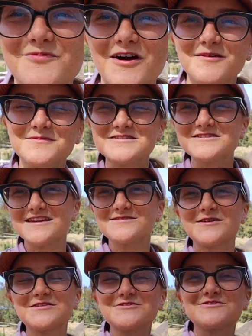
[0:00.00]
Welcome to Shay's
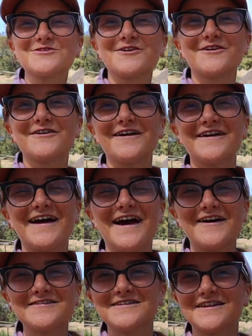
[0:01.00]
Way tutorial on how to